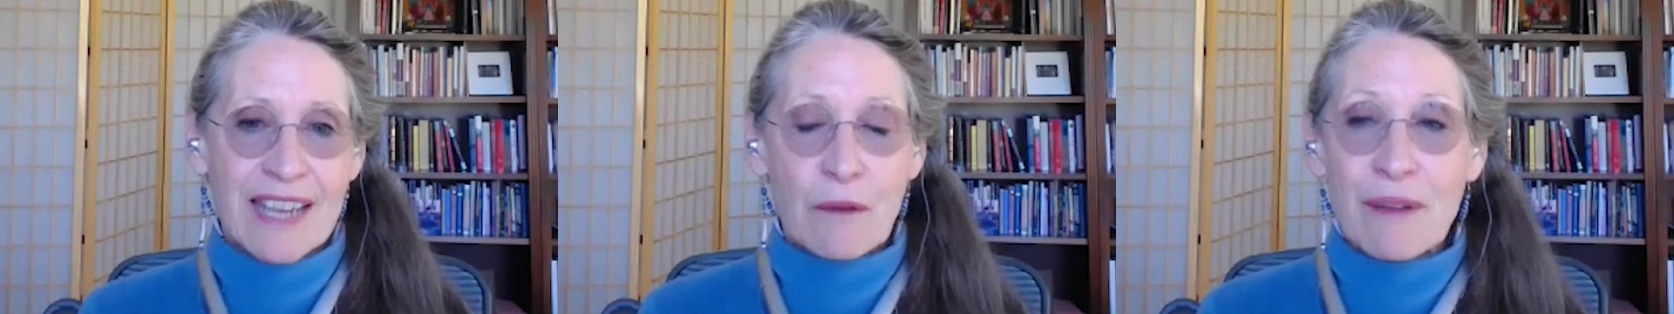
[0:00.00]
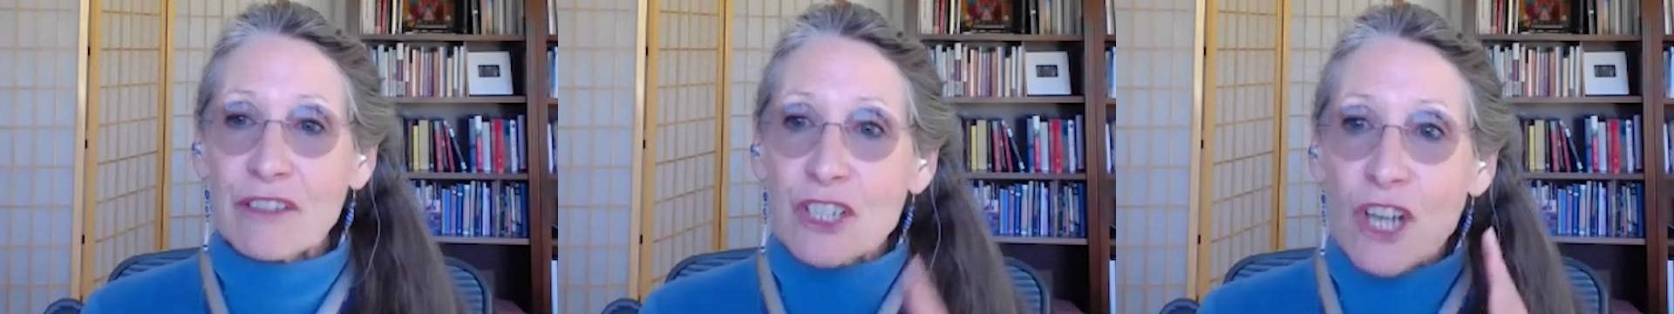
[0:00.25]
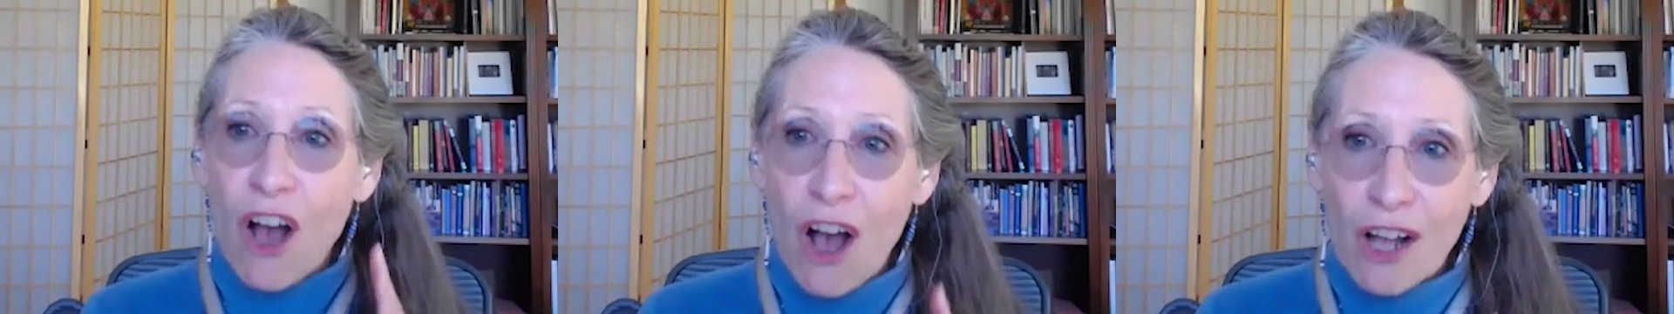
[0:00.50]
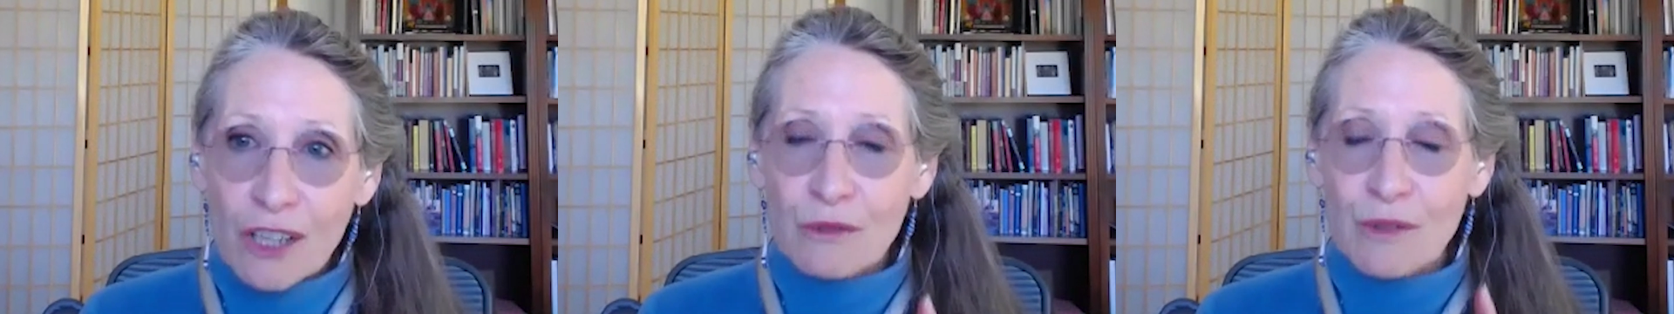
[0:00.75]
And we have to
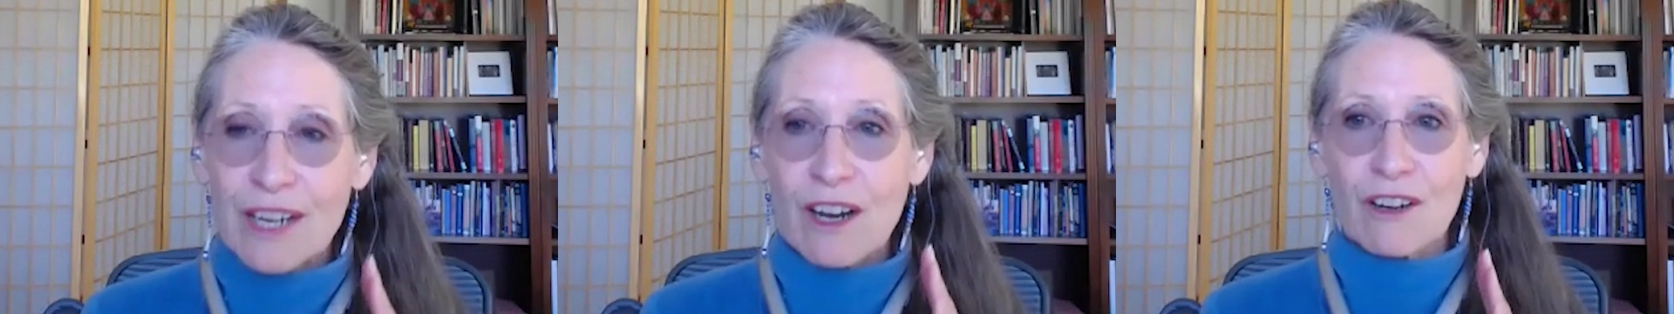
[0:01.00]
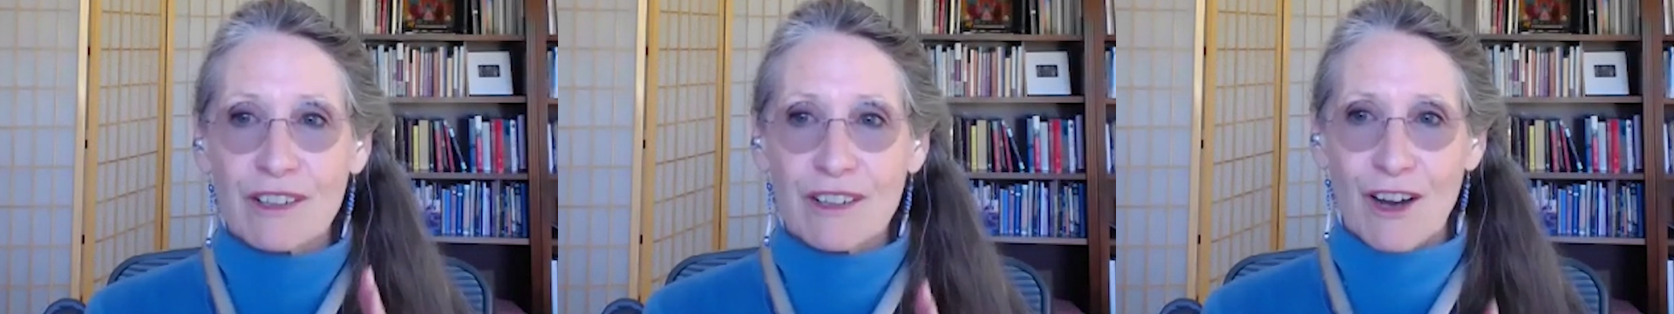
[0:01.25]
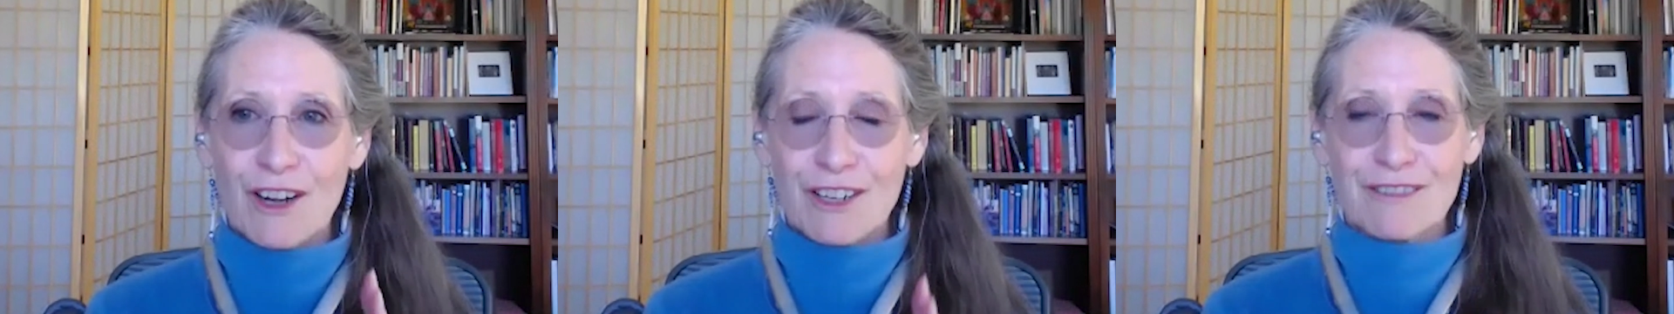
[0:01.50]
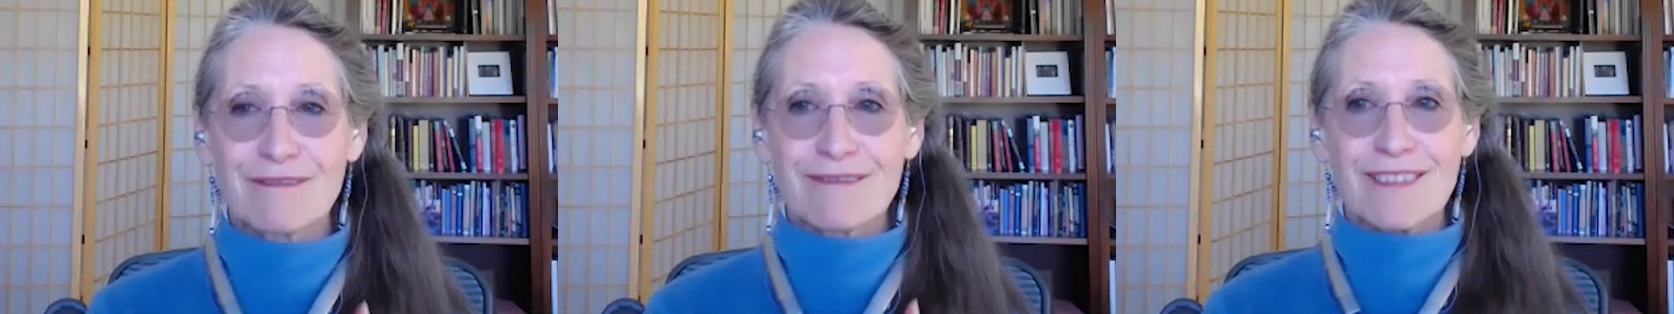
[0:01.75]
tolerate
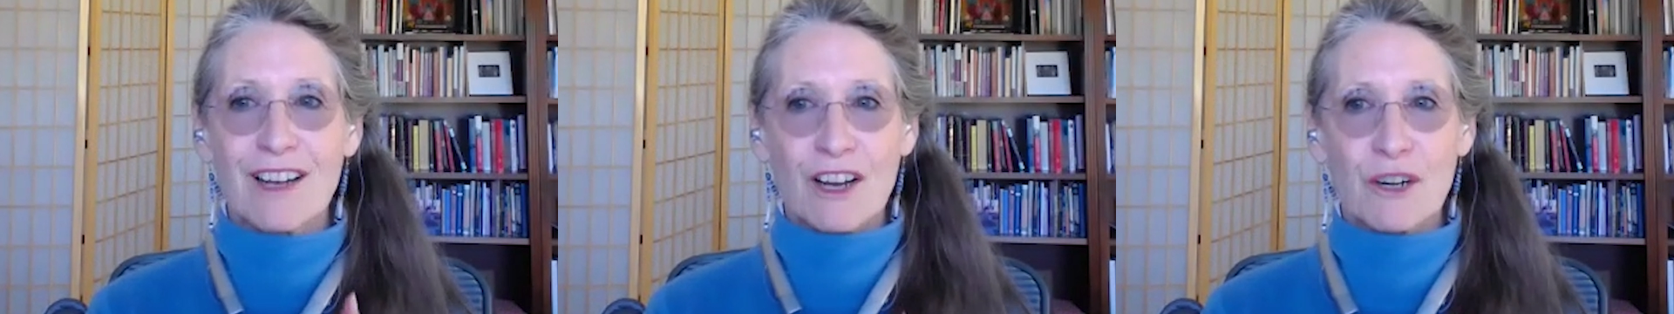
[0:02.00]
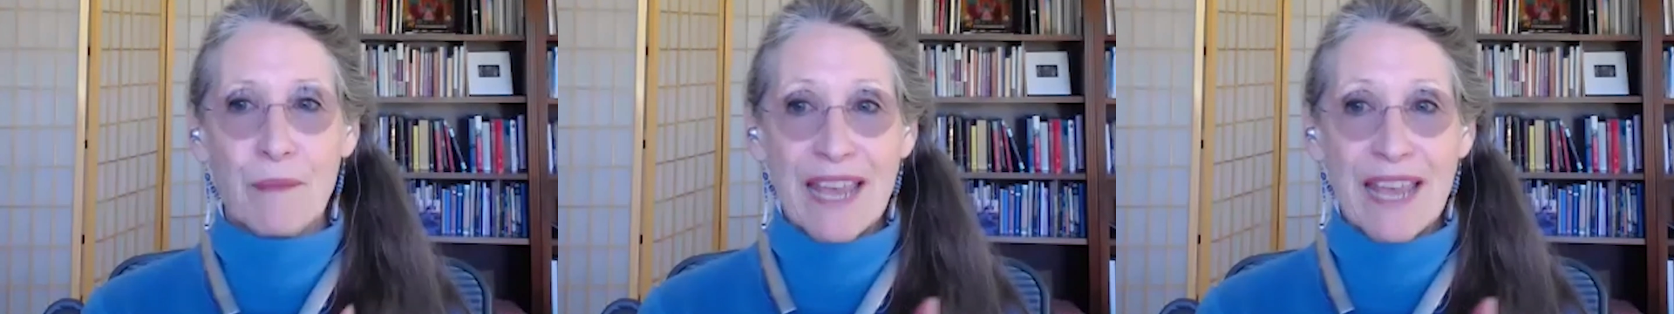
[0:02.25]
our